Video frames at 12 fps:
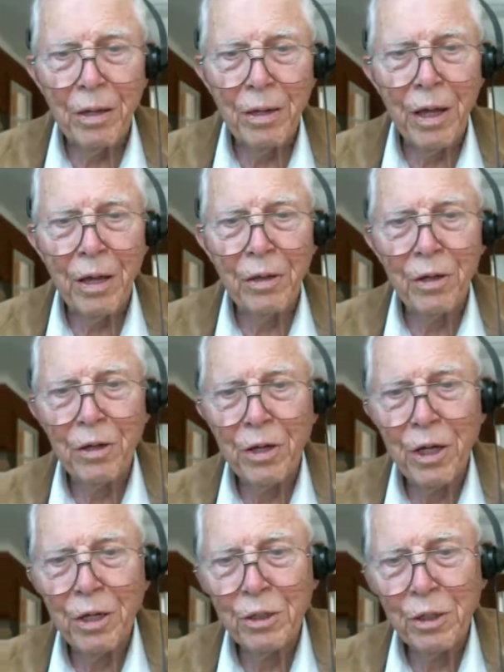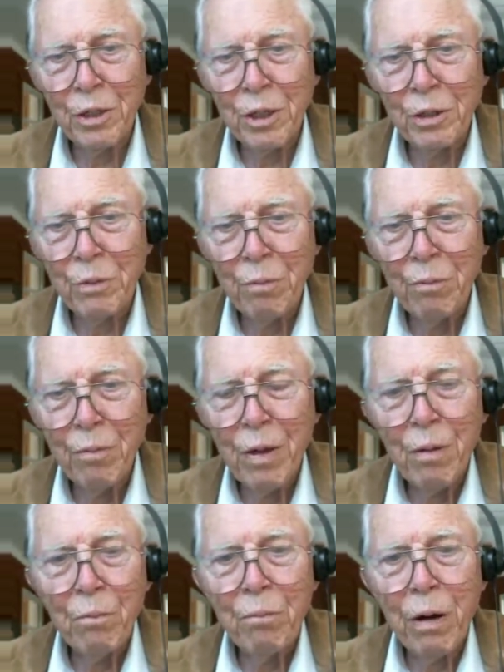Now the disc is
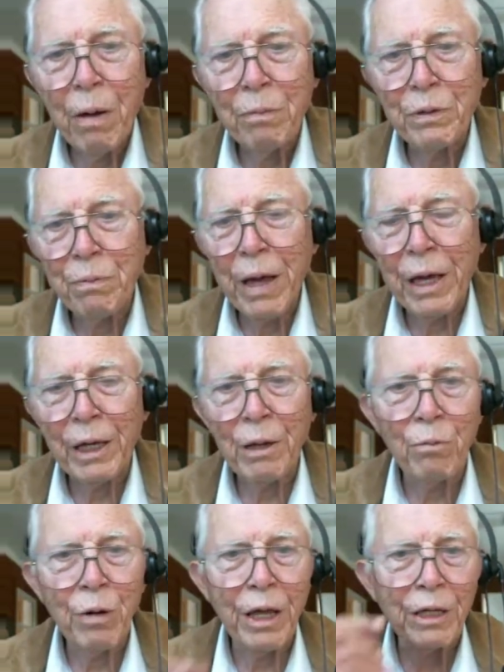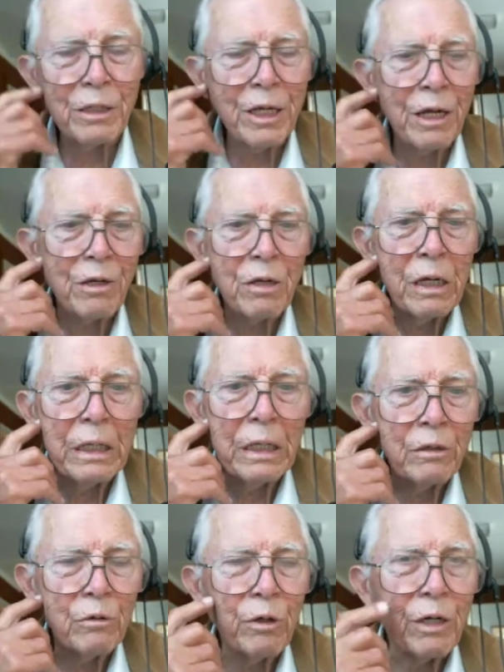pops back in place. That's
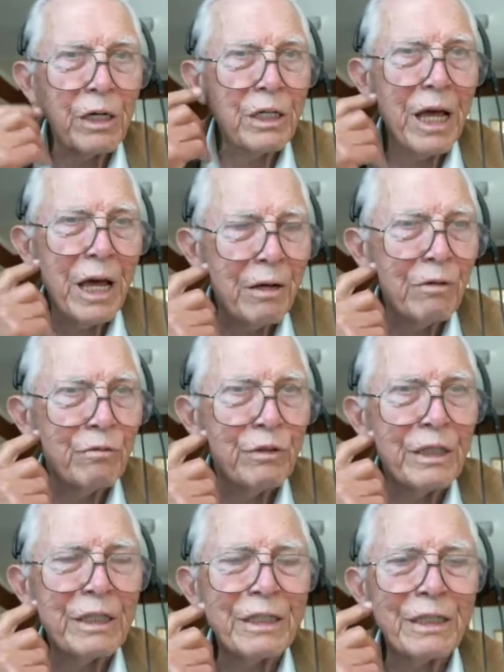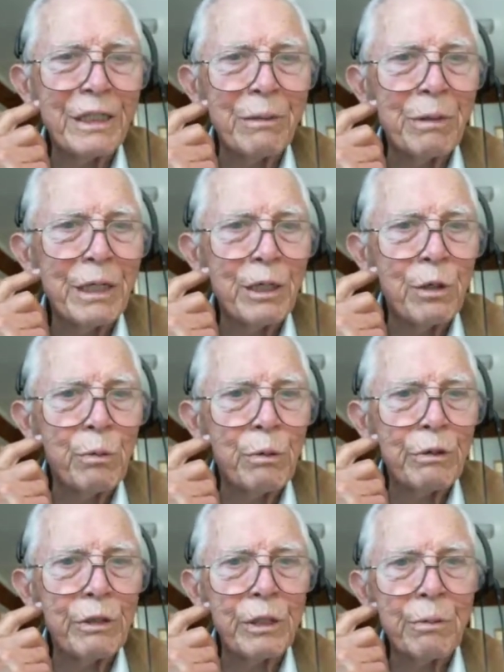where it's out in front. Somebody
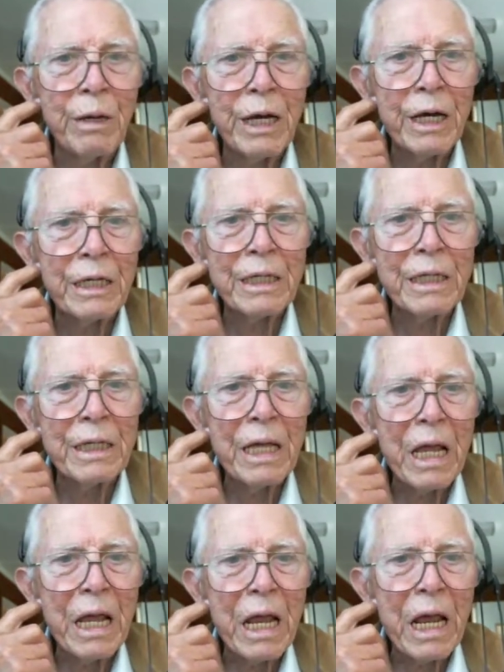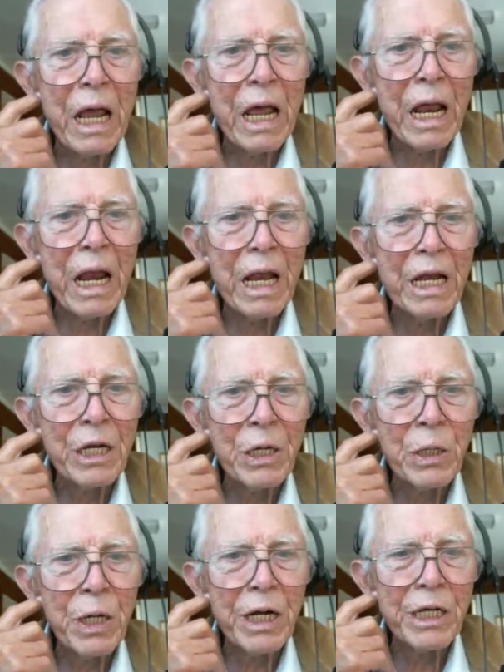opens their mouth and it
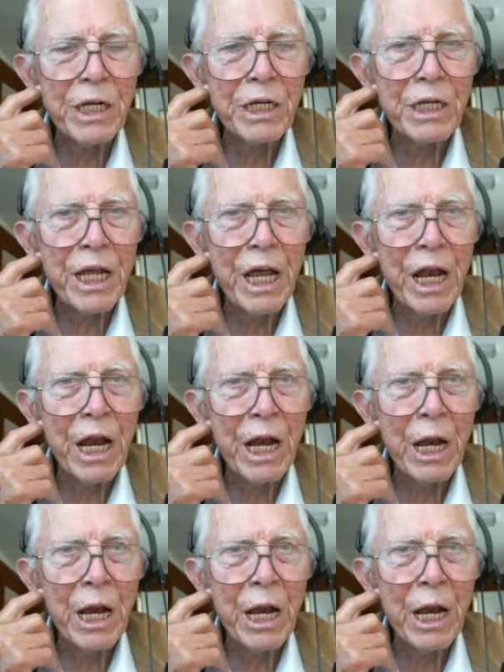stretches that, and